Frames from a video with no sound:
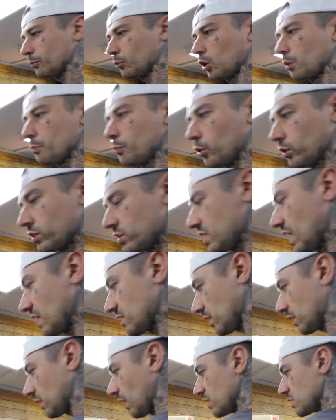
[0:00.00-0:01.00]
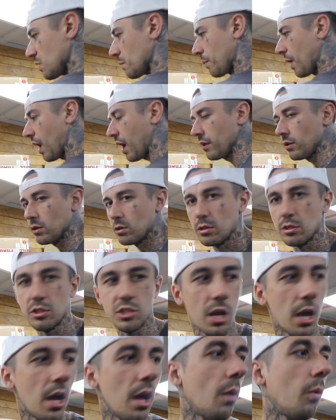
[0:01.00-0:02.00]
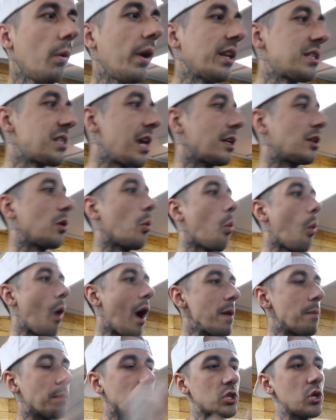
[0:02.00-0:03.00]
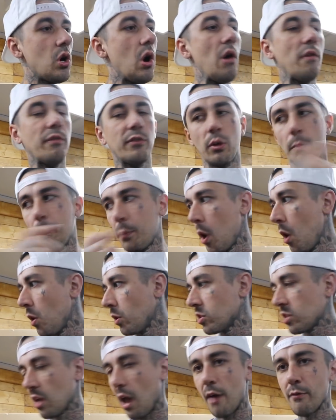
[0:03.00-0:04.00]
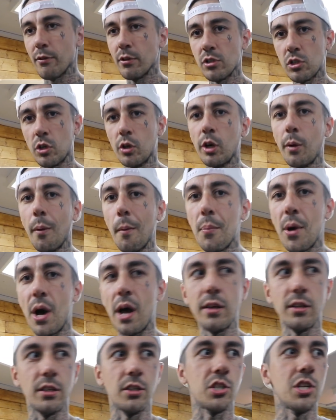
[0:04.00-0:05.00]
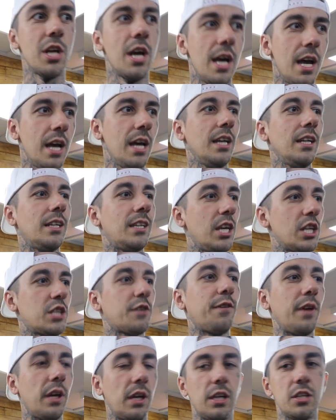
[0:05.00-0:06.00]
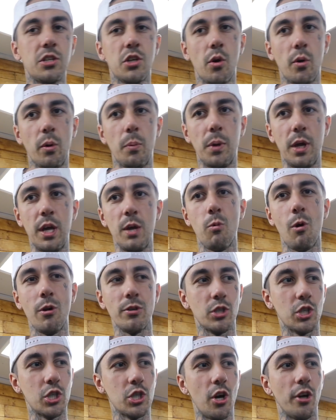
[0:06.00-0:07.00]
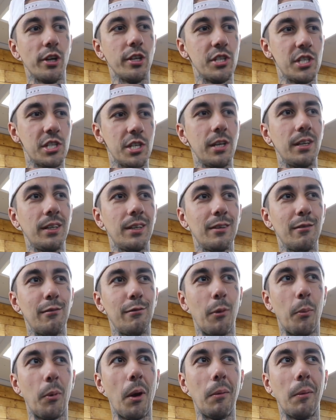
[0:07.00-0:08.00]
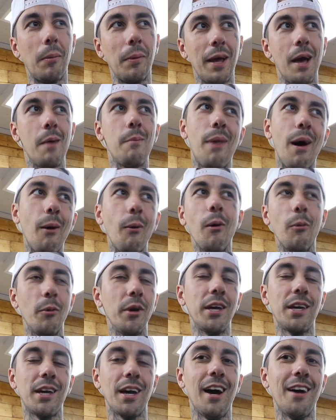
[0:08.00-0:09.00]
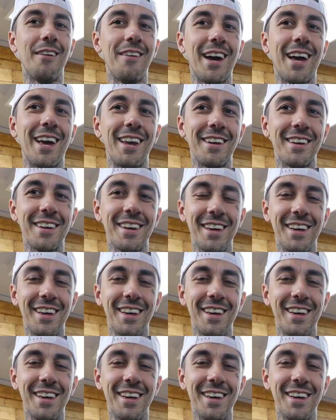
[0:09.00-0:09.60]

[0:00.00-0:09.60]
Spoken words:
I'm going to put designated piles. When I take the wipers off, the bolts, everything's going to go in piles. This thing is going to be one sorry scene for probably about a week, I reckon.